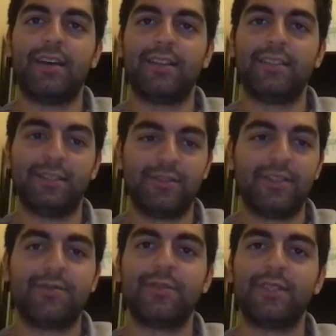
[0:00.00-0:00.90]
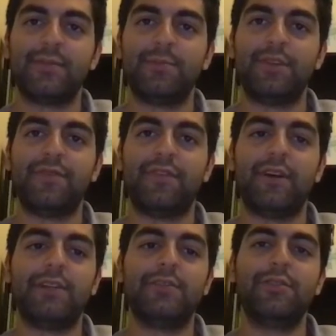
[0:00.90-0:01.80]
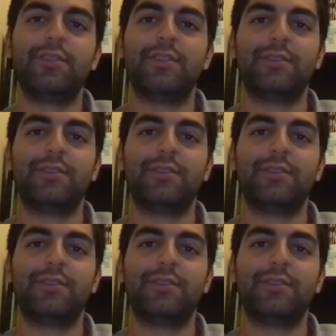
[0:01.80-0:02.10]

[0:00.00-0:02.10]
series written in Befunge.